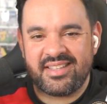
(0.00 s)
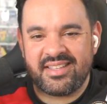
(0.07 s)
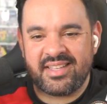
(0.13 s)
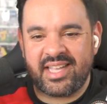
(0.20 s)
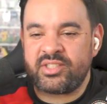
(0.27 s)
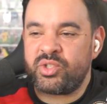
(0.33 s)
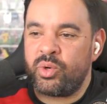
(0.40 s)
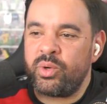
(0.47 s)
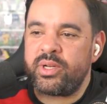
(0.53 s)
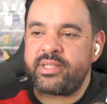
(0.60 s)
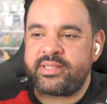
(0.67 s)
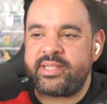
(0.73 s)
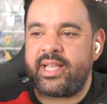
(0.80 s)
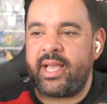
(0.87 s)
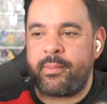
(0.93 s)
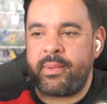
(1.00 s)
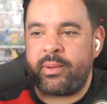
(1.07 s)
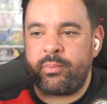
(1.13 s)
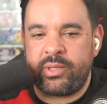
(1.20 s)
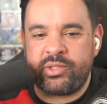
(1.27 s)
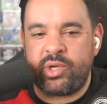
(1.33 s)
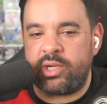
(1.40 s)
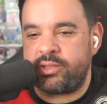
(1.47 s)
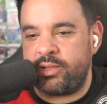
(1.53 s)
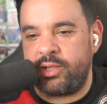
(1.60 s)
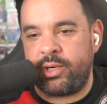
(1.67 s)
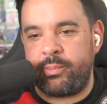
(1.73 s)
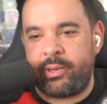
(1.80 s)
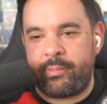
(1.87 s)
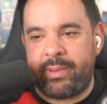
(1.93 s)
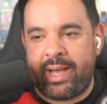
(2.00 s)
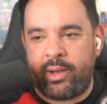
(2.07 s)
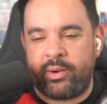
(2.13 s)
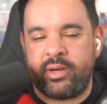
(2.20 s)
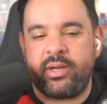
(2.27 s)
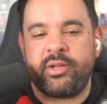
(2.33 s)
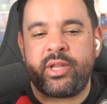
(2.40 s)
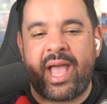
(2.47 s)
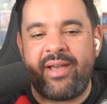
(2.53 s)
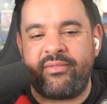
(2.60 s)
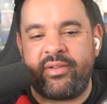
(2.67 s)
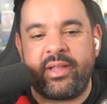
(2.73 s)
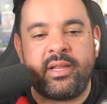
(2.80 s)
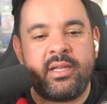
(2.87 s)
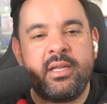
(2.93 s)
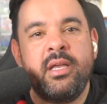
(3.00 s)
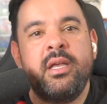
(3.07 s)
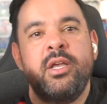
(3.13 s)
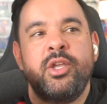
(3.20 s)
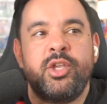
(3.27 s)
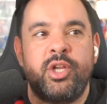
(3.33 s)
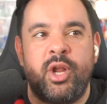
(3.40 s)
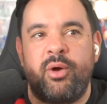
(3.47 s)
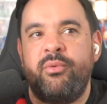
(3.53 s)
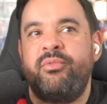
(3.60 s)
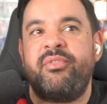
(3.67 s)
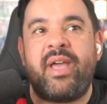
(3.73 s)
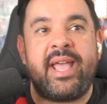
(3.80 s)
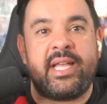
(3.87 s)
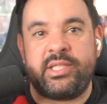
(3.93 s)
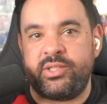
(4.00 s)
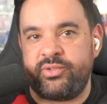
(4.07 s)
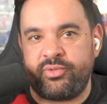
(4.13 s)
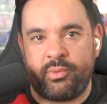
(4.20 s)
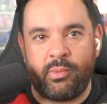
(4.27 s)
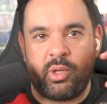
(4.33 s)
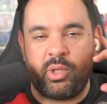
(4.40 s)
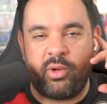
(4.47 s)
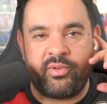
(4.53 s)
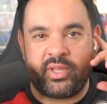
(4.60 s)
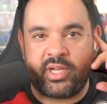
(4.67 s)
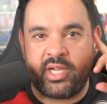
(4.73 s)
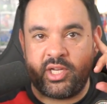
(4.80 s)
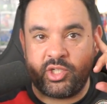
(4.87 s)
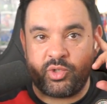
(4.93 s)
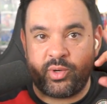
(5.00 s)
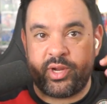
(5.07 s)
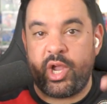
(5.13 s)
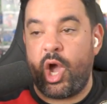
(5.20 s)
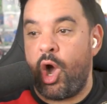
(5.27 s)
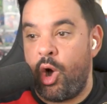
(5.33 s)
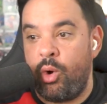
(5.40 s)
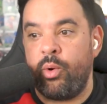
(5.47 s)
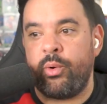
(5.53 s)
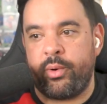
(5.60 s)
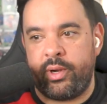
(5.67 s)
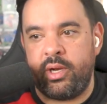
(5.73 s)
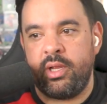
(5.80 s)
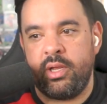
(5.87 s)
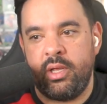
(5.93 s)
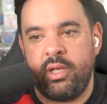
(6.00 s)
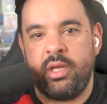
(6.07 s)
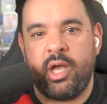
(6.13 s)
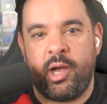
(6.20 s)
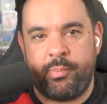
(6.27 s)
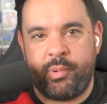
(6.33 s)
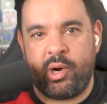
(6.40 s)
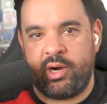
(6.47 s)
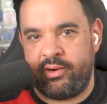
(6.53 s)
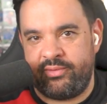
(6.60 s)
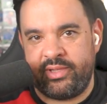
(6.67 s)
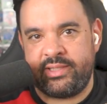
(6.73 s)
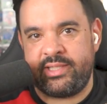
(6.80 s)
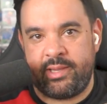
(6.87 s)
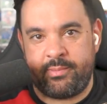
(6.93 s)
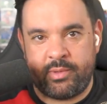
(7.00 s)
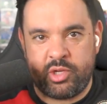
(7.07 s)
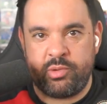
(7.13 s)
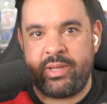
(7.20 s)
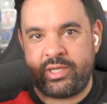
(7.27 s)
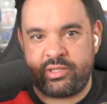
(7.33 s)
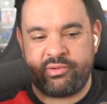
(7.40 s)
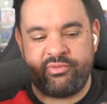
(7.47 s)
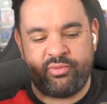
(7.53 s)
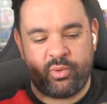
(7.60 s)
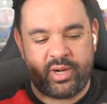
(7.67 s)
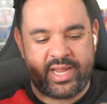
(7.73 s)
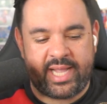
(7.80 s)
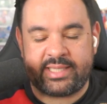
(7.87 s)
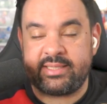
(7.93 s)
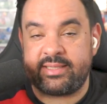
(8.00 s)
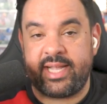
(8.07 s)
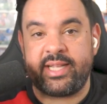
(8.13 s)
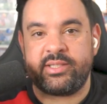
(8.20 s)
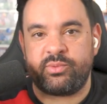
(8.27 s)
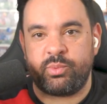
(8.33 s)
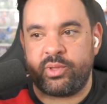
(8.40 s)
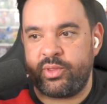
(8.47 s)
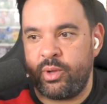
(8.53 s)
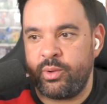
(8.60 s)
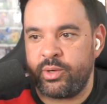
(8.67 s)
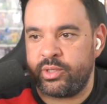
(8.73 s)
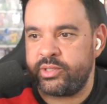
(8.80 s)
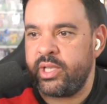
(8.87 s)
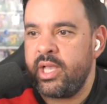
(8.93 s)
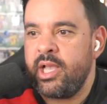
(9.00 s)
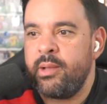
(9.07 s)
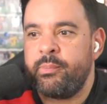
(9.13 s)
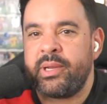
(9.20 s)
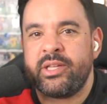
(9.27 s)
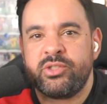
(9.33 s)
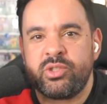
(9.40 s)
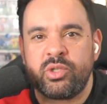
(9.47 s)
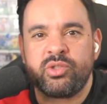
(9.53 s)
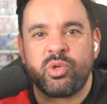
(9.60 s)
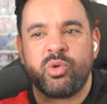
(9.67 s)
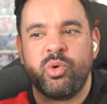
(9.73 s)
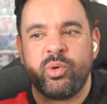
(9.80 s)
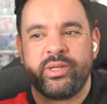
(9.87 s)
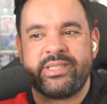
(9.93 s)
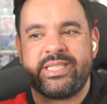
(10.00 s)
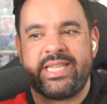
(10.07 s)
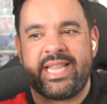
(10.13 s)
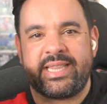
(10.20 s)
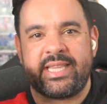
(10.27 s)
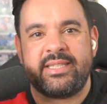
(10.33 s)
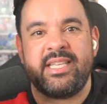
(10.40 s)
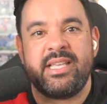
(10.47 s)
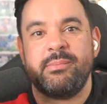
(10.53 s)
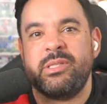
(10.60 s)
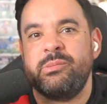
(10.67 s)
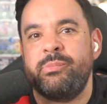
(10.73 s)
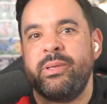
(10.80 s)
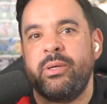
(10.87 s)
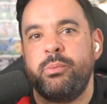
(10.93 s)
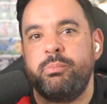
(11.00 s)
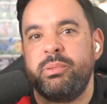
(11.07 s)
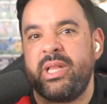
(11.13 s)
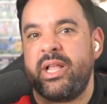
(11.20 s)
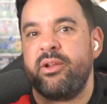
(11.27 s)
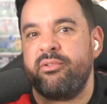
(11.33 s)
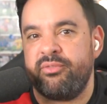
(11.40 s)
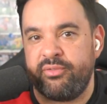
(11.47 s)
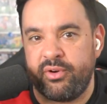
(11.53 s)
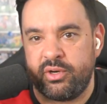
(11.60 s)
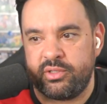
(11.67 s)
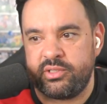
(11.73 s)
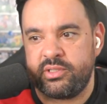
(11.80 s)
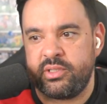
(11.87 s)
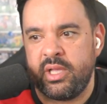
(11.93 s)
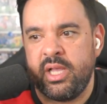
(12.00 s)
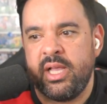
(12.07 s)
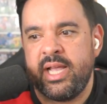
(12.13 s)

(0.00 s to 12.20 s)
It's cool to see. I mean, we talked a little bit about having you know fans from all over the country own a part of the team, and you mentioned 48 yeah. states with owners, but it's also cool to see that the team is built player first.